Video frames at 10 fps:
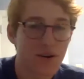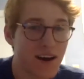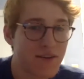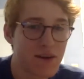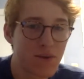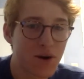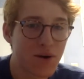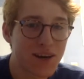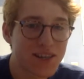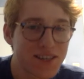have any more
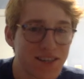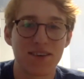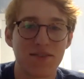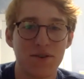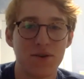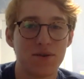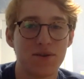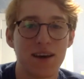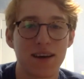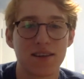questions. If
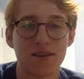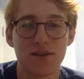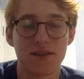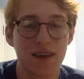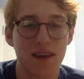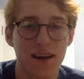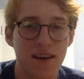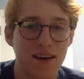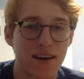you'd like to say